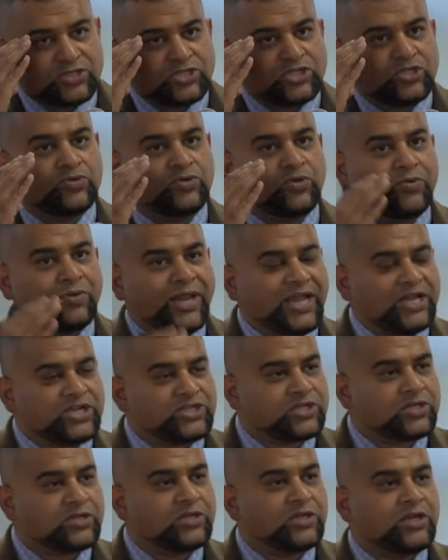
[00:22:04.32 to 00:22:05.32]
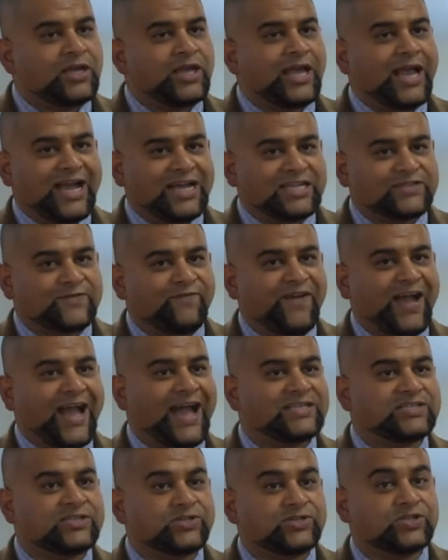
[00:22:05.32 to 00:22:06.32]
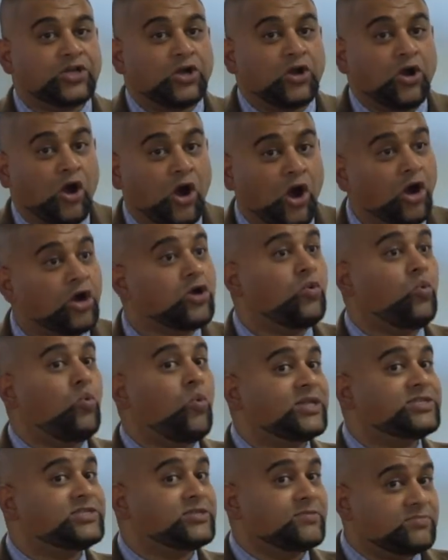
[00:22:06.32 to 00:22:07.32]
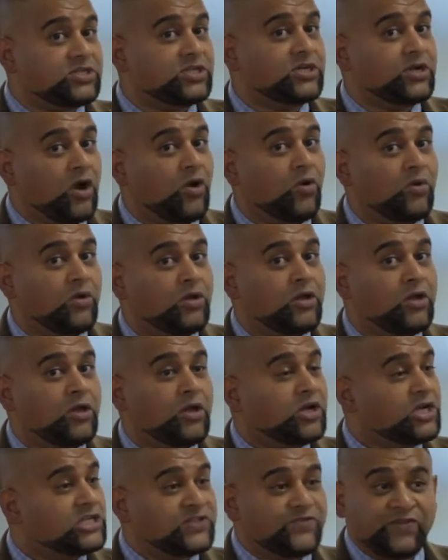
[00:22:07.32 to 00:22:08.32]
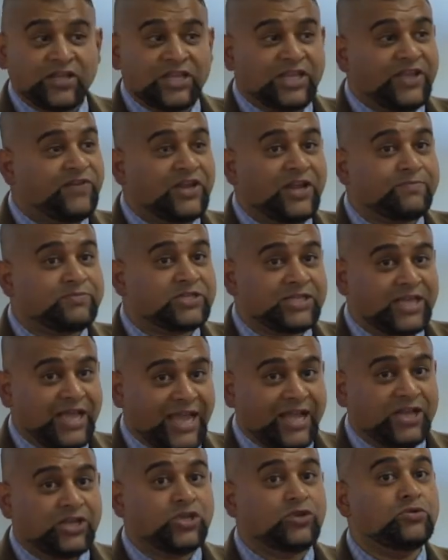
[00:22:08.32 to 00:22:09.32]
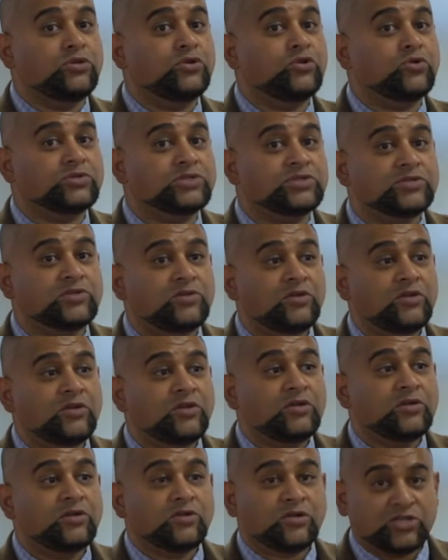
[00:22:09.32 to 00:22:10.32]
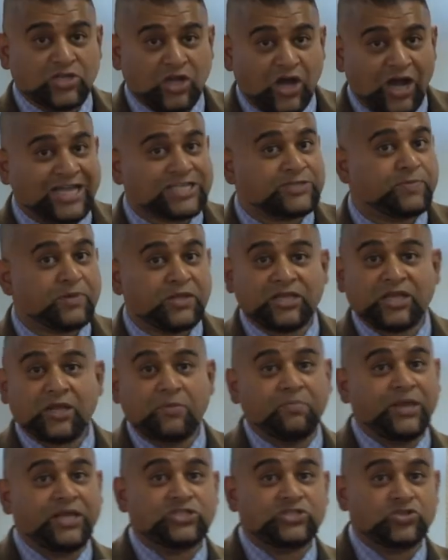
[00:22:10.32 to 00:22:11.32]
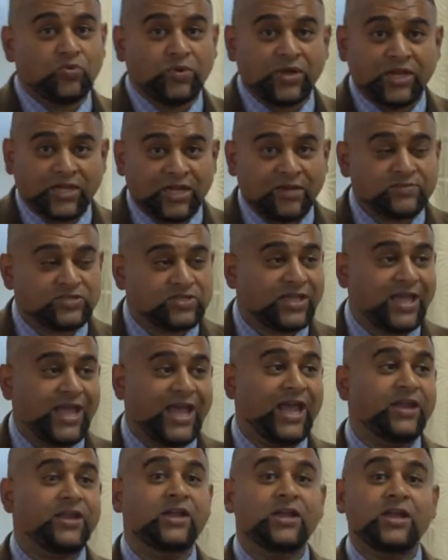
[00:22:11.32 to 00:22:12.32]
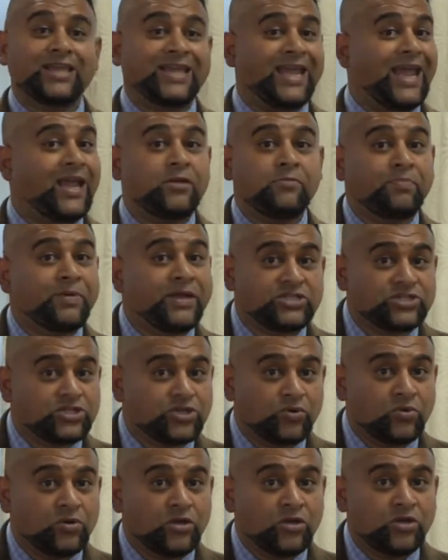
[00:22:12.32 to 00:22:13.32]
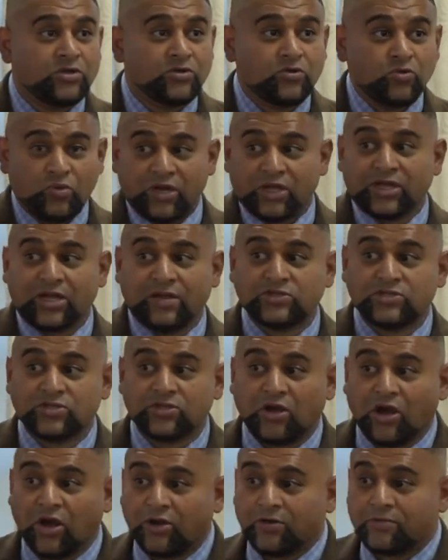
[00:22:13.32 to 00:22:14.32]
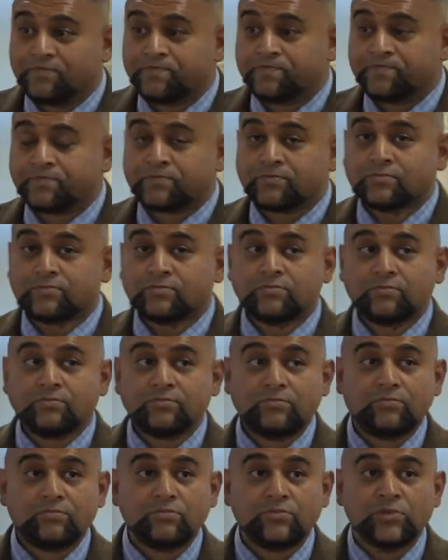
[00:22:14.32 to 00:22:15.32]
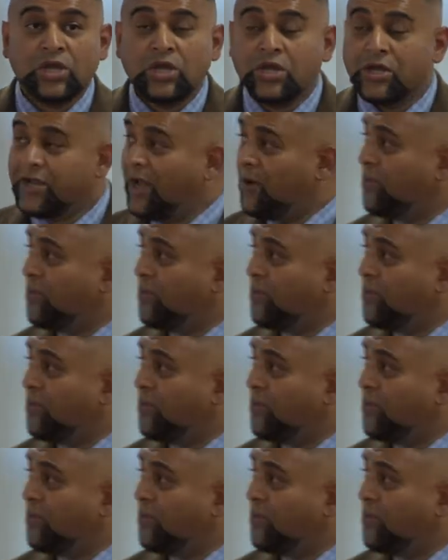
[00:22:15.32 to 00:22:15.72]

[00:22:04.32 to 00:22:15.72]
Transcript: to donation as fast as their heart wants them to go? Because if you leave it up to the head, you lose. Because a hospital can beat you when it comes to the head, can't beat you when it comes to the heart. Now,